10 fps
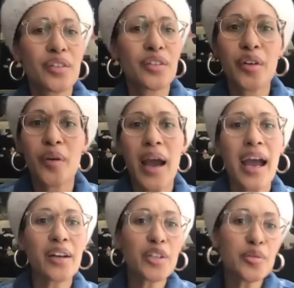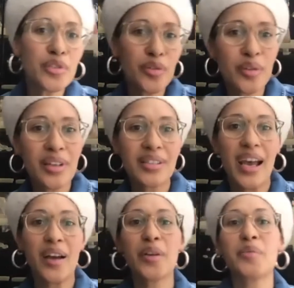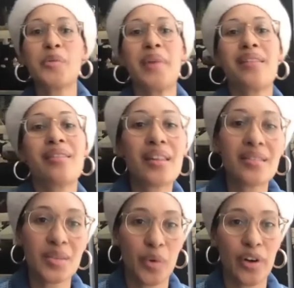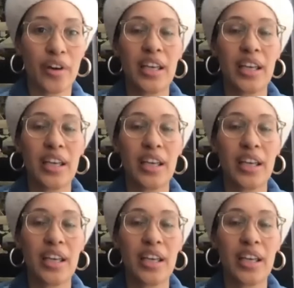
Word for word: you know, how do you do this? How can we make this work?